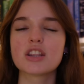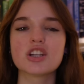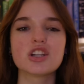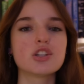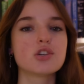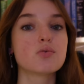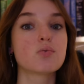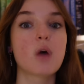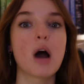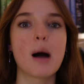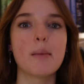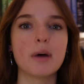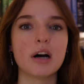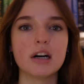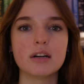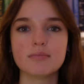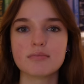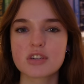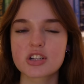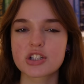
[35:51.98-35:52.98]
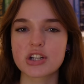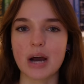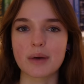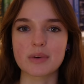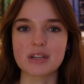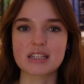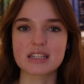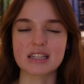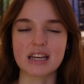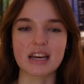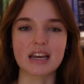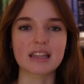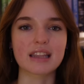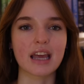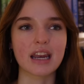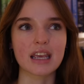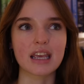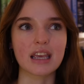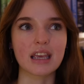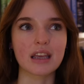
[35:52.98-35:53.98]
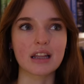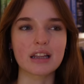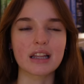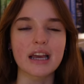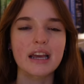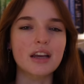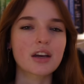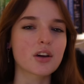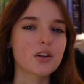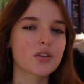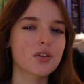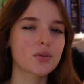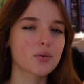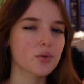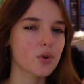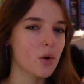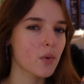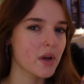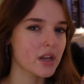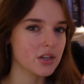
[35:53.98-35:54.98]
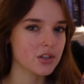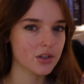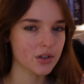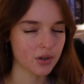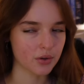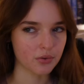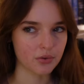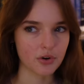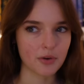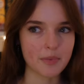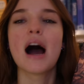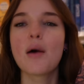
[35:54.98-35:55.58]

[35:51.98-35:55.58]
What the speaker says: drama, shall we say, that he like threw into the group.